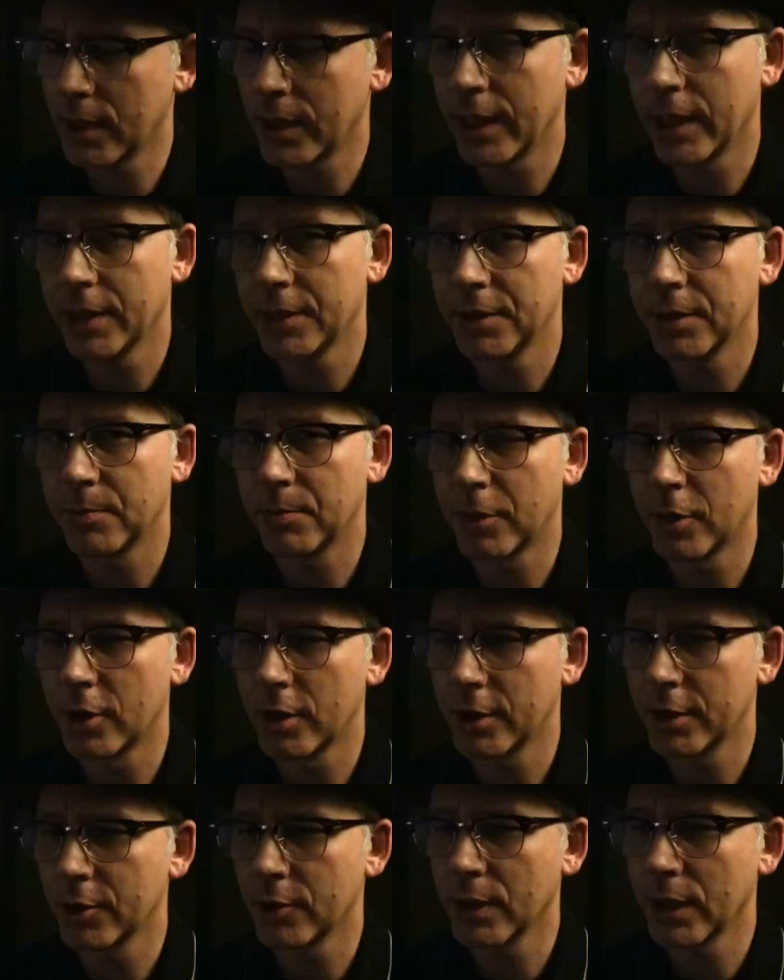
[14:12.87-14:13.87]
I had to
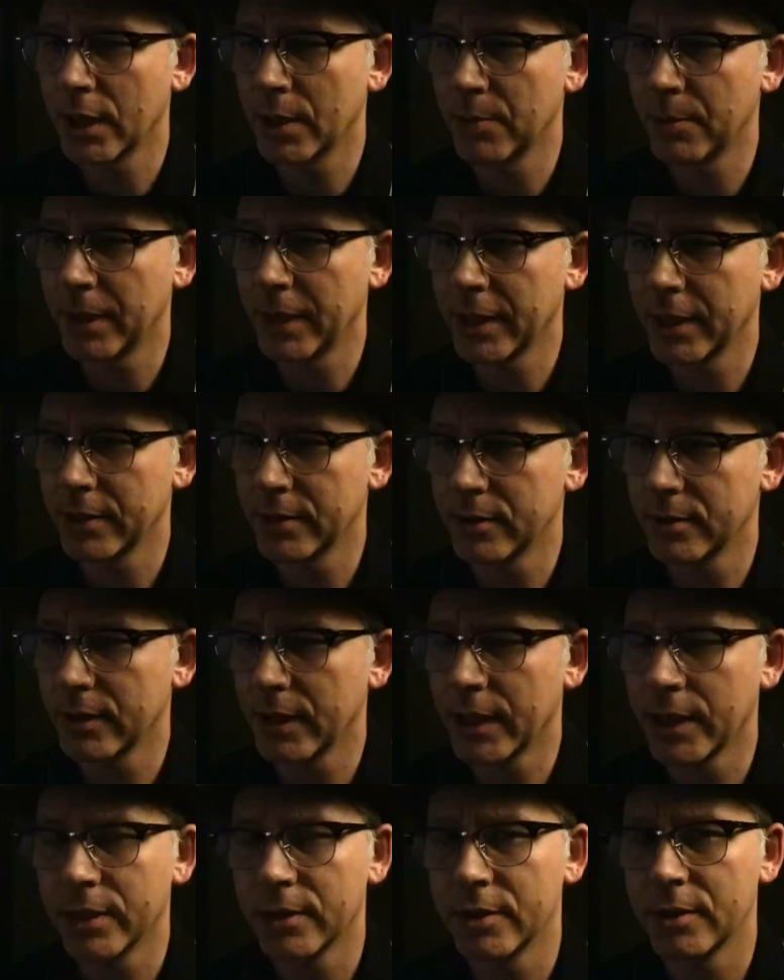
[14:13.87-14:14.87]
ponder it a bit
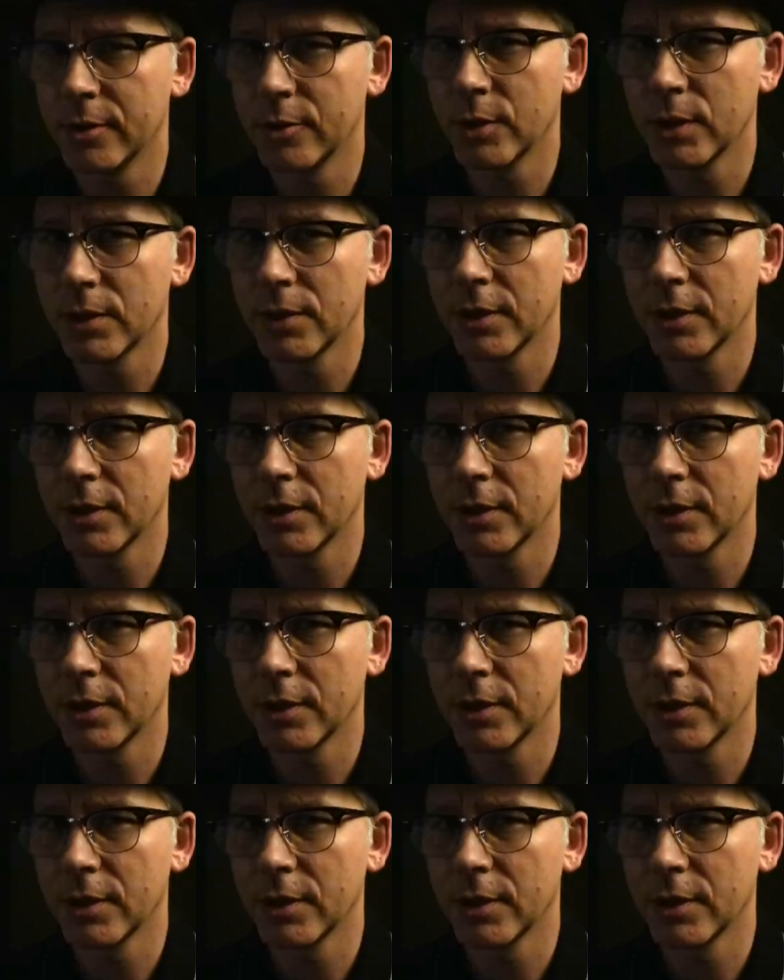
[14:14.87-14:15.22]
and do a